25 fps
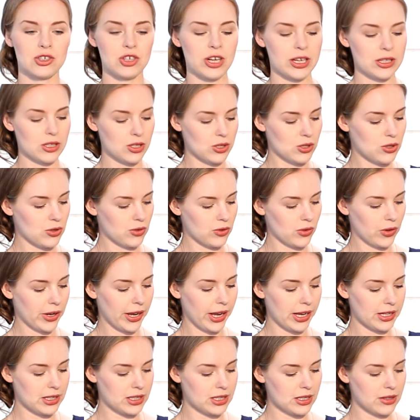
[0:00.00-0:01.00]
just to
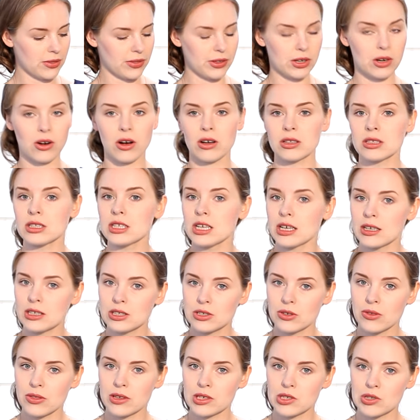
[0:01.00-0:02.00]
get the
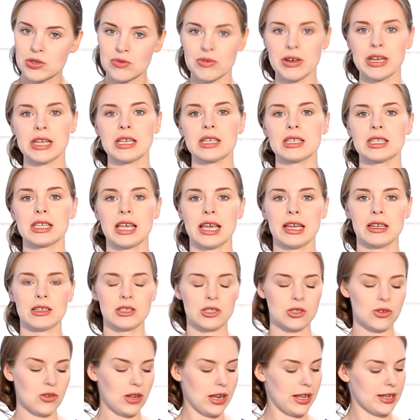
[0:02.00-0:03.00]
contact to the strings
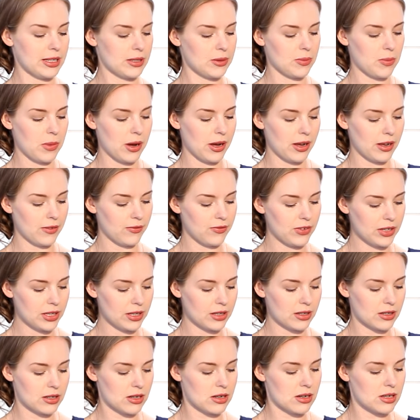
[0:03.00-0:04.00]
and to let my
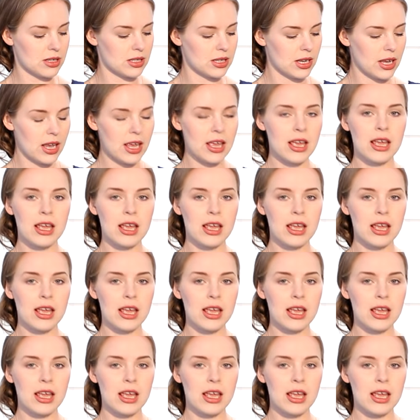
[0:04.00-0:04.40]
fingers